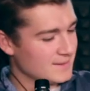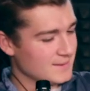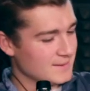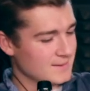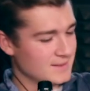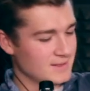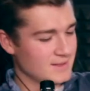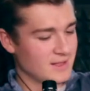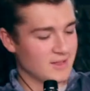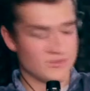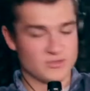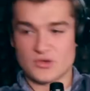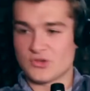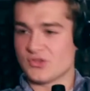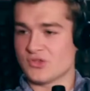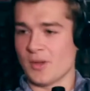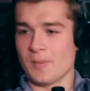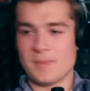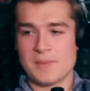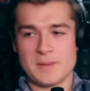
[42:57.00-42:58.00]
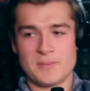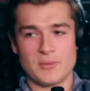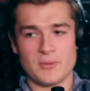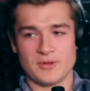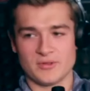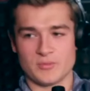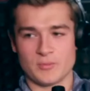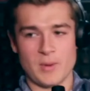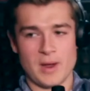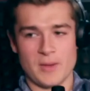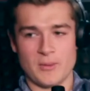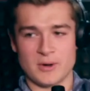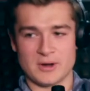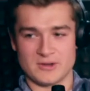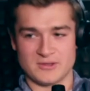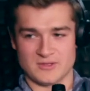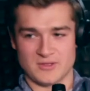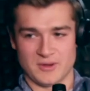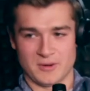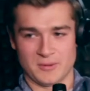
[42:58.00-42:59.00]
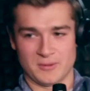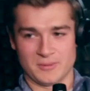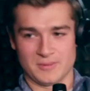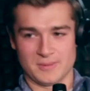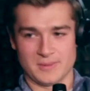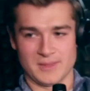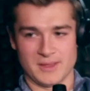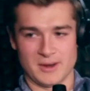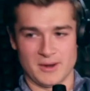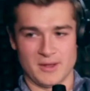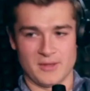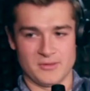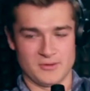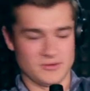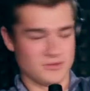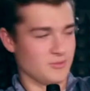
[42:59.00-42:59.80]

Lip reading: It's just some people it's way worse too than others. Which